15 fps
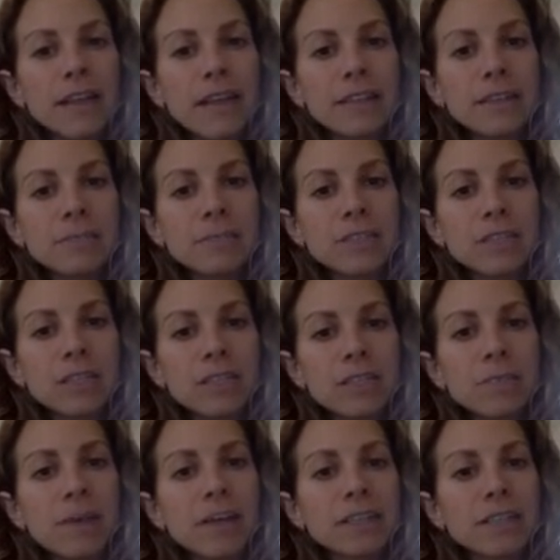ends up
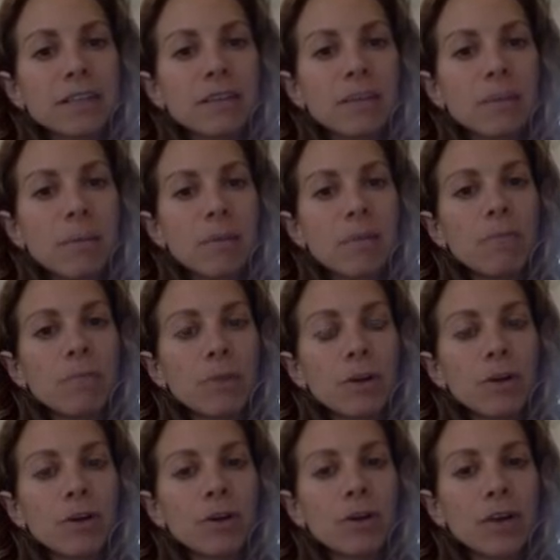suspecting them of
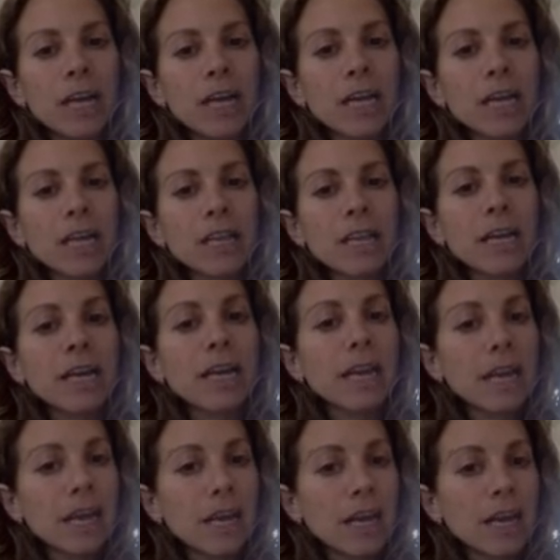murdering the
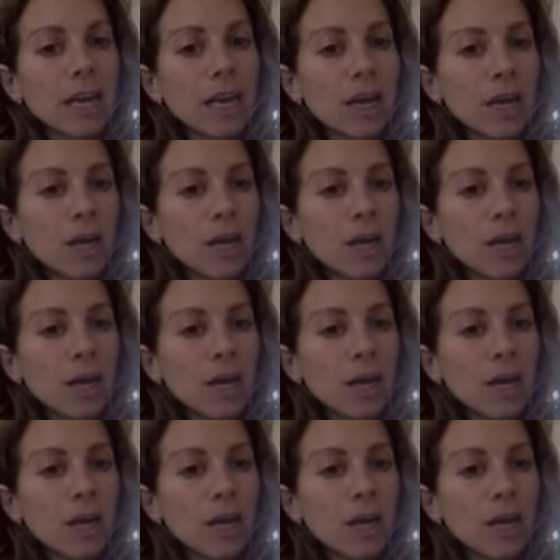king,